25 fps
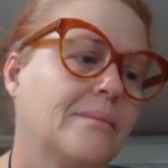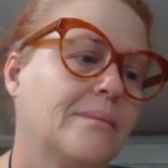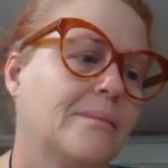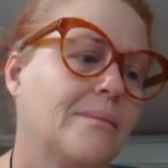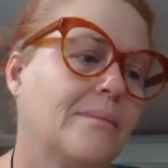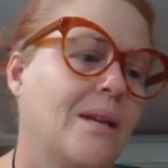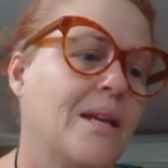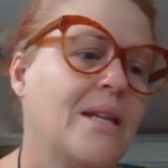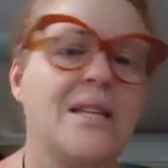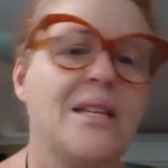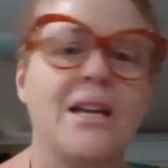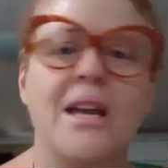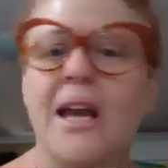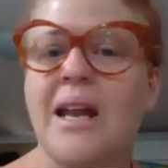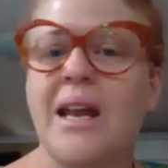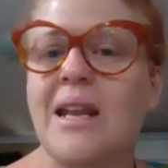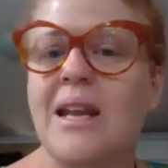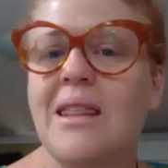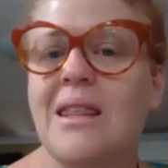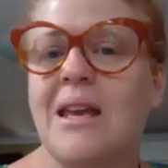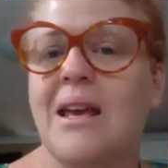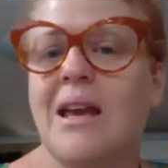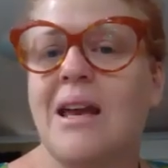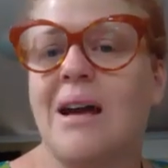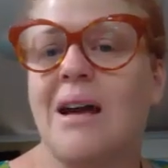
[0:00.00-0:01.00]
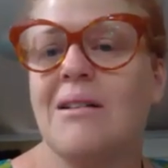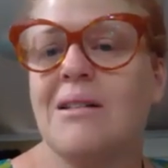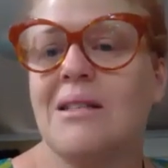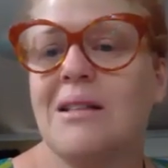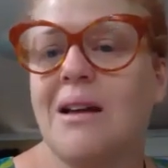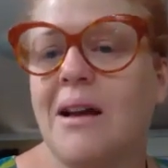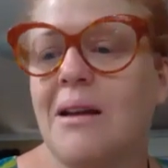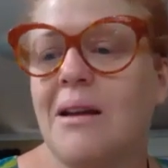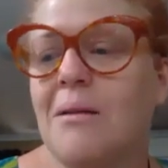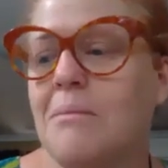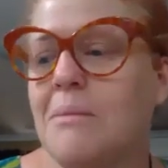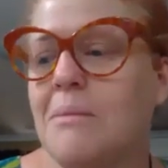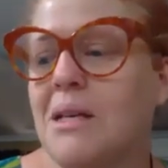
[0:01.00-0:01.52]
Is there anything else
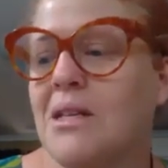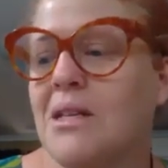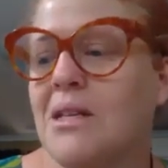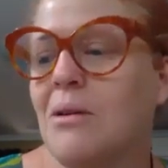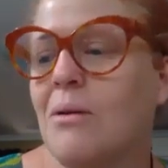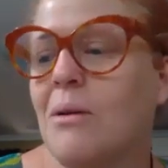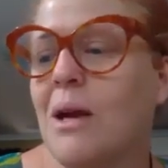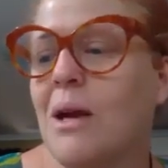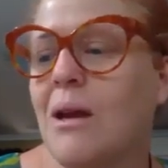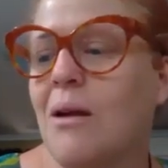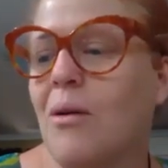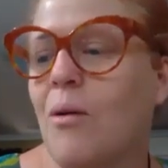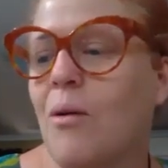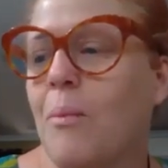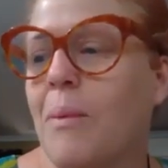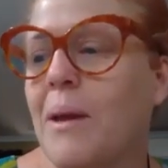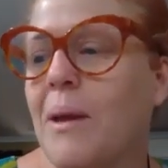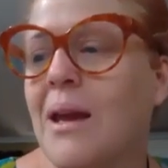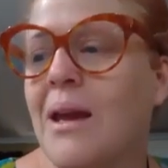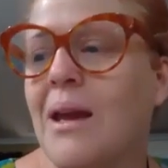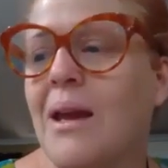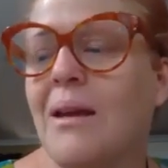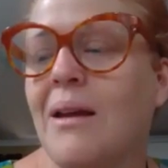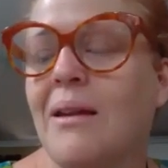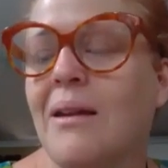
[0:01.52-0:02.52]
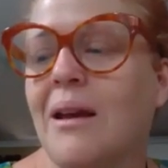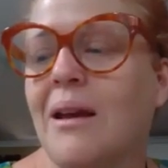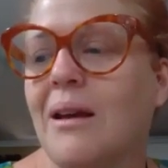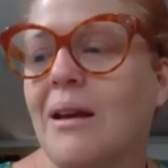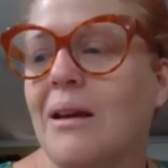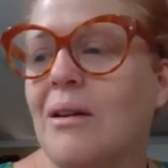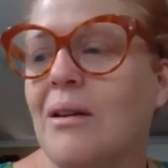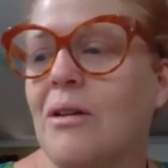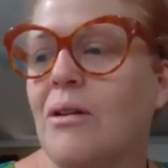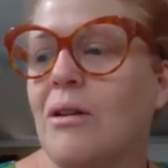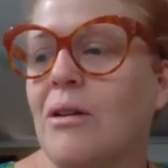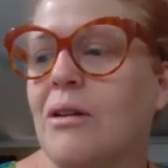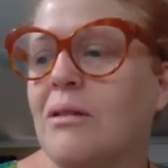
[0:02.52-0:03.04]
I can be doing or being that
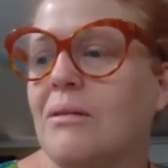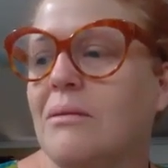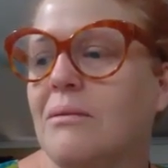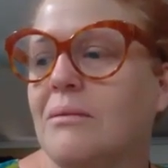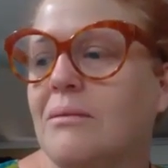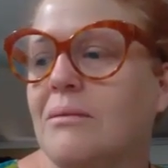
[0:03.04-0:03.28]
could?